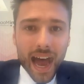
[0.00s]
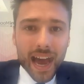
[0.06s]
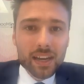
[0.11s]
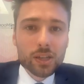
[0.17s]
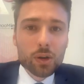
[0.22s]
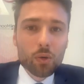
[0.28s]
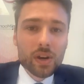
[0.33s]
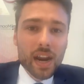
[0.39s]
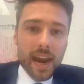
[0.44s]

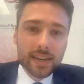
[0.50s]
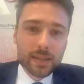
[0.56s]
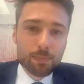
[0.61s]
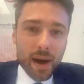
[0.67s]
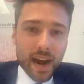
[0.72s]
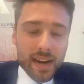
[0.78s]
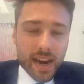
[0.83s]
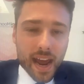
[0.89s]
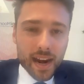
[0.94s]
Until
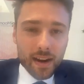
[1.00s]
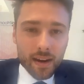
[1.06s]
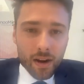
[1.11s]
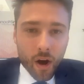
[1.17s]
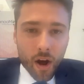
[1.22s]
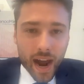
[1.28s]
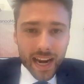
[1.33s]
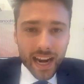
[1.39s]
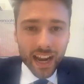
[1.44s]
next Monday
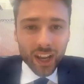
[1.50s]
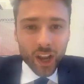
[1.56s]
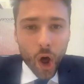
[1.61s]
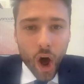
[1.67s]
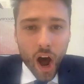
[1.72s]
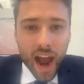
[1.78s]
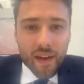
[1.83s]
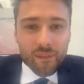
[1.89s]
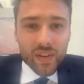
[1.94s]
night,
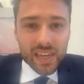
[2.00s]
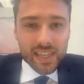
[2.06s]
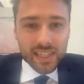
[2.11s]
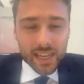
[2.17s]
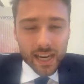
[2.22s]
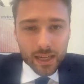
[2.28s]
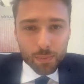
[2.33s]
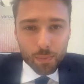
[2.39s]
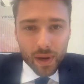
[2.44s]
live
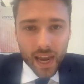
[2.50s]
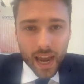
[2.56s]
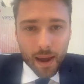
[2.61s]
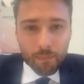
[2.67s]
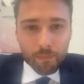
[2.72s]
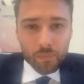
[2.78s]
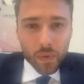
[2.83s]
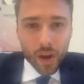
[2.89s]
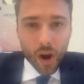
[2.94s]
6
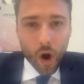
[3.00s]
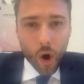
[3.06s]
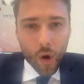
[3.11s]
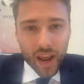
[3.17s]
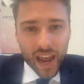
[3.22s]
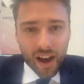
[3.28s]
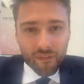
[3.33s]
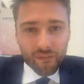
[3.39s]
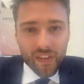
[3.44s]
p.m.
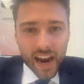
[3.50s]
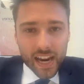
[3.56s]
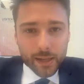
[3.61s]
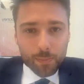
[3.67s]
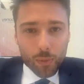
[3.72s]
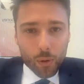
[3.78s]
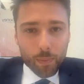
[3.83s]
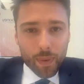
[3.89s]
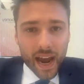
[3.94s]
on our
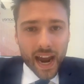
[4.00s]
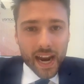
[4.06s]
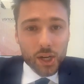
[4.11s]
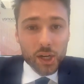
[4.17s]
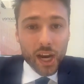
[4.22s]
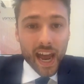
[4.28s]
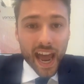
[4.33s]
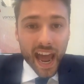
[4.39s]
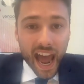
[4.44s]
Facebook
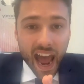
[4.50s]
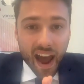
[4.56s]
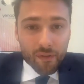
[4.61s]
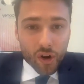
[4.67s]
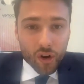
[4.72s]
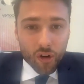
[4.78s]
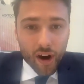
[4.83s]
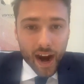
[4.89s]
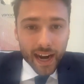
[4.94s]
page.
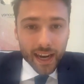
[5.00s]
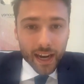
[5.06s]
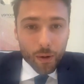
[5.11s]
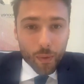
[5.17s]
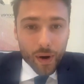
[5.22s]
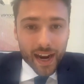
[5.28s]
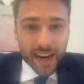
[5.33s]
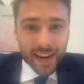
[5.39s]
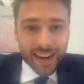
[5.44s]
Have a
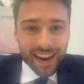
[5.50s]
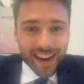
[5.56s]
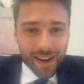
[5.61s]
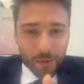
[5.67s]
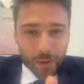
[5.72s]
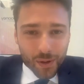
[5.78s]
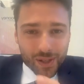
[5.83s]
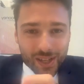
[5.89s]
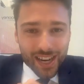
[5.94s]
cracking week.
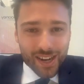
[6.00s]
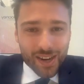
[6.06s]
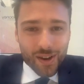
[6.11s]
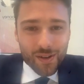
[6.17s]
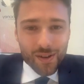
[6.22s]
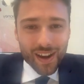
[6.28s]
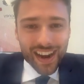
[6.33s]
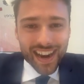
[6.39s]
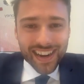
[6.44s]
We'll see
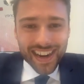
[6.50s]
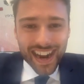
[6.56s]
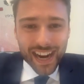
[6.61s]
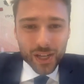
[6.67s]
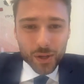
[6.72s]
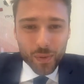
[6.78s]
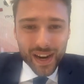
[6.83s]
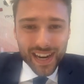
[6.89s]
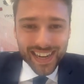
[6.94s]
you
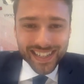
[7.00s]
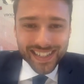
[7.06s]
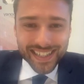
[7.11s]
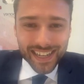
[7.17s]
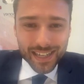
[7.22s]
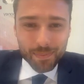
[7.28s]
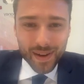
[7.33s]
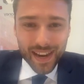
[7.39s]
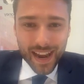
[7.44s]
next week at
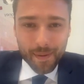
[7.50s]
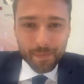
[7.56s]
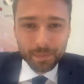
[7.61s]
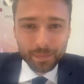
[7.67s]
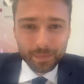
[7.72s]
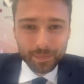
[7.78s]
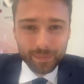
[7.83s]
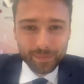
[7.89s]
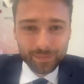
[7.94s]
6 p.m.
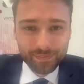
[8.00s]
